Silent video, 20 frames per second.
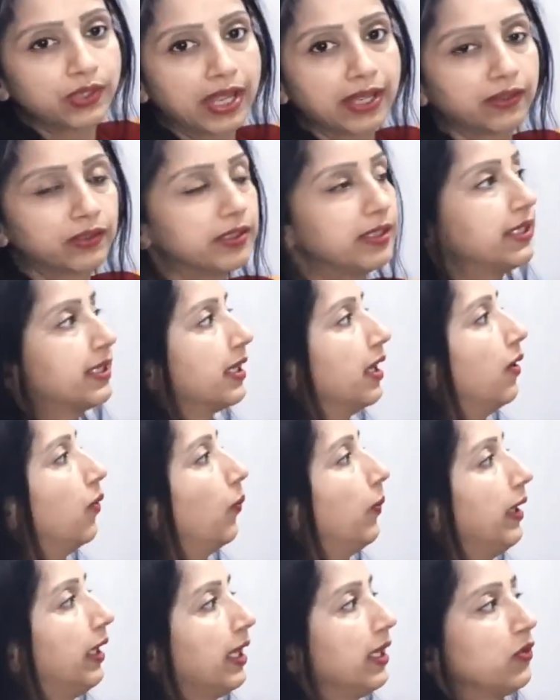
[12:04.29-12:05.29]
triangles,
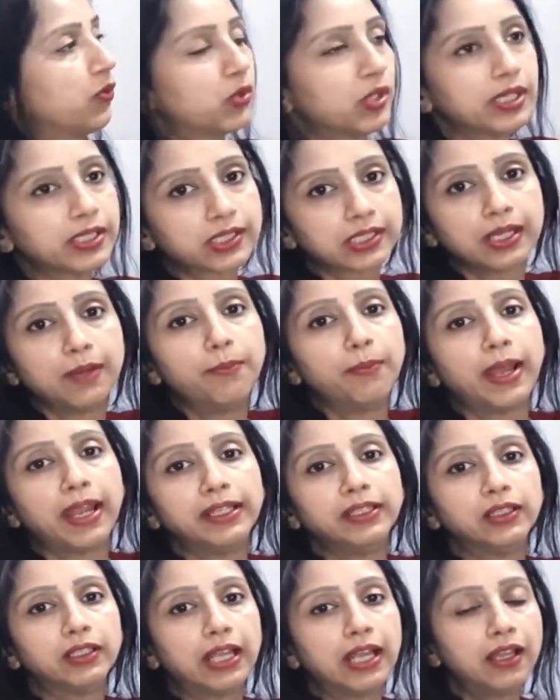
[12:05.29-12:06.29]
we can just
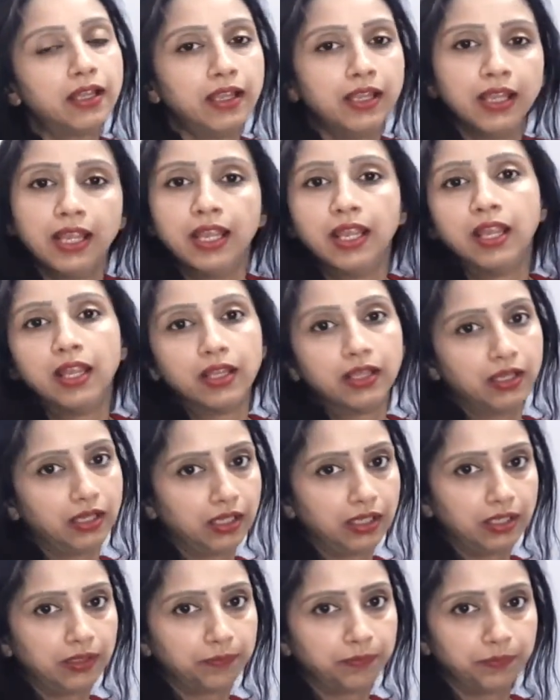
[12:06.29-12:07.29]
combine the
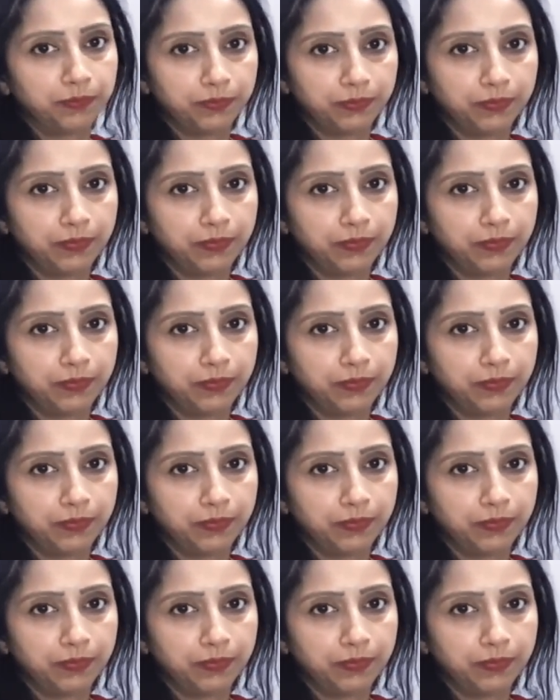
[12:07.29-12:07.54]
uh,